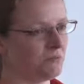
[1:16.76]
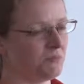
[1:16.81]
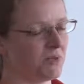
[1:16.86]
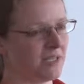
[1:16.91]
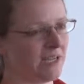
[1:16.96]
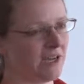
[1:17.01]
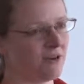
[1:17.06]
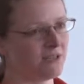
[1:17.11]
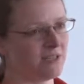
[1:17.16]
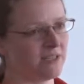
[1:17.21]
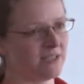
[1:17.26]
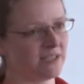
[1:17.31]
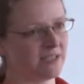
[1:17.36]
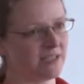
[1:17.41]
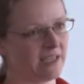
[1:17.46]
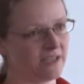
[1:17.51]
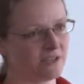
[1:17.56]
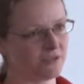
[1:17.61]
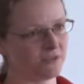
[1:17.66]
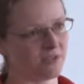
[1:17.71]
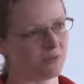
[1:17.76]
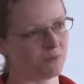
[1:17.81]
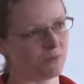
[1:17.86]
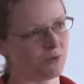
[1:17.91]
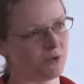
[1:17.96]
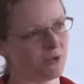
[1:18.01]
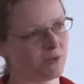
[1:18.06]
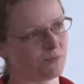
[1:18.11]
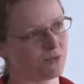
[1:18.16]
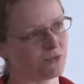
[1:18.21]
But how did I get to that
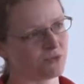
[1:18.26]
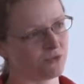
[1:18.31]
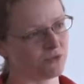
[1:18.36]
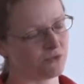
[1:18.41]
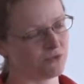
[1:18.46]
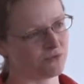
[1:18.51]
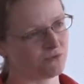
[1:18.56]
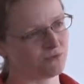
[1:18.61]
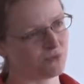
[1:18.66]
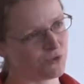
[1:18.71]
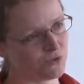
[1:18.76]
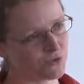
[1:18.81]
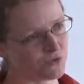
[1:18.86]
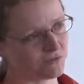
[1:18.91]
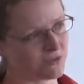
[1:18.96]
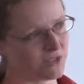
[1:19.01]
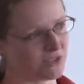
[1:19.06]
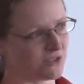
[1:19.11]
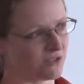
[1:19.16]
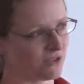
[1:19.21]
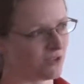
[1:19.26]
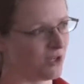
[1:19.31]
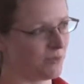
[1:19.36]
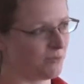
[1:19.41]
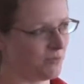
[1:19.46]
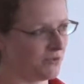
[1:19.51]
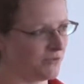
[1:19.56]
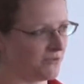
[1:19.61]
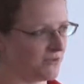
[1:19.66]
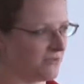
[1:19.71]
point? I'm going to use just a
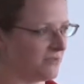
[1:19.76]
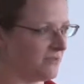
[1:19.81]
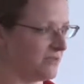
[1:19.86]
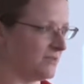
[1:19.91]
couple of